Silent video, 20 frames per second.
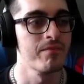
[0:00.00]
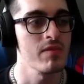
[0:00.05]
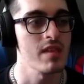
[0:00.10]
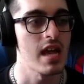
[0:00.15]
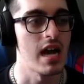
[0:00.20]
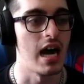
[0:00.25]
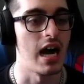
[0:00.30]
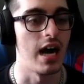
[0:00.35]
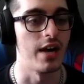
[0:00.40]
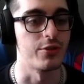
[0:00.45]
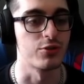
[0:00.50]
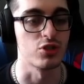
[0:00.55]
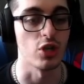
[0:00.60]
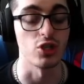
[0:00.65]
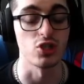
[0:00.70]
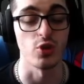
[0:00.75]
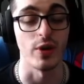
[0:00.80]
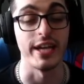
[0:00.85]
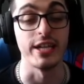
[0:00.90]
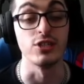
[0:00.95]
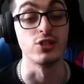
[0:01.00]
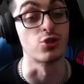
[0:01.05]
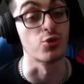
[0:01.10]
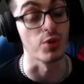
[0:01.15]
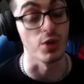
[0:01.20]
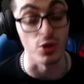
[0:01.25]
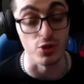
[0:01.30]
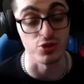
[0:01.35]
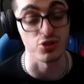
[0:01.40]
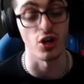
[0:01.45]
there's also a
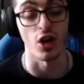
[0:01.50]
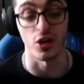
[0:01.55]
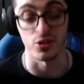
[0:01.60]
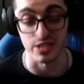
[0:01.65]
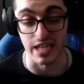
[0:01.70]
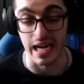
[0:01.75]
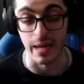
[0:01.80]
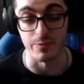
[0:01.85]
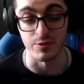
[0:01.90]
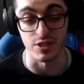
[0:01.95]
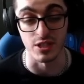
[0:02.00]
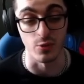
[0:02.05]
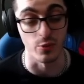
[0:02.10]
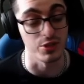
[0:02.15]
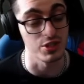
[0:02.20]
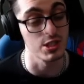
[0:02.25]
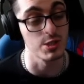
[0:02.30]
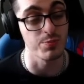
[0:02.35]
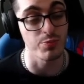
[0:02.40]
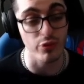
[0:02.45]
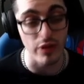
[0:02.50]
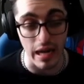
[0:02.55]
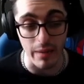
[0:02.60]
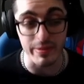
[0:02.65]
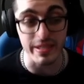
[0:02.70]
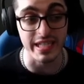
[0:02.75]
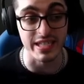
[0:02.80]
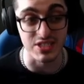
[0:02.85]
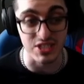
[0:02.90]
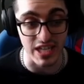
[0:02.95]
drill charge option, which is
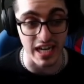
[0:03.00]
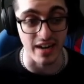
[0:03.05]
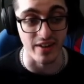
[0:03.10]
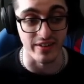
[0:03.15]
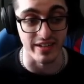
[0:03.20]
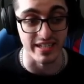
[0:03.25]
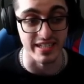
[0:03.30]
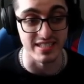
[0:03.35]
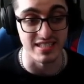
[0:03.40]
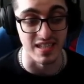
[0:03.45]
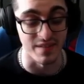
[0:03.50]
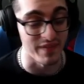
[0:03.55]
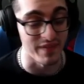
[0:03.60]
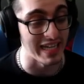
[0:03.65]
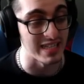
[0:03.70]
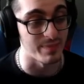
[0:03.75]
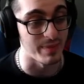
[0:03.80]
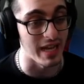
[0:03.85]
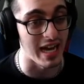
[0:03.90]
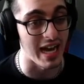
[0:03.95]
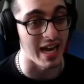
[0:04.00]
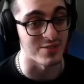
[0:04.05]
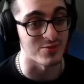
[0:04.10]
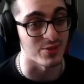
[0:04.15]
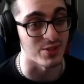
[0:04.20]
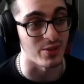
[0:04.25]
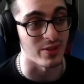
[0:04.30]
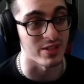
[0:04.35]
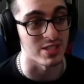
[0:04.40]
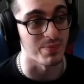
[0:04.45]
probably the scariest, if I had to be honest
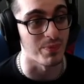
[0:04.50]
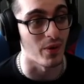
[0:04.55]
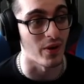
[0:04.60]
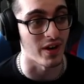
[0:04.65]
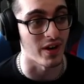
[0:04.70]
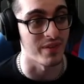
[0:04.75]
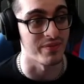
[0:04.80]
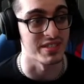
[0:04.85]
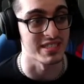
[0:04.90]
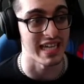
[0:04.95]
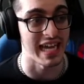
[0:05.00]
with you, as a part of this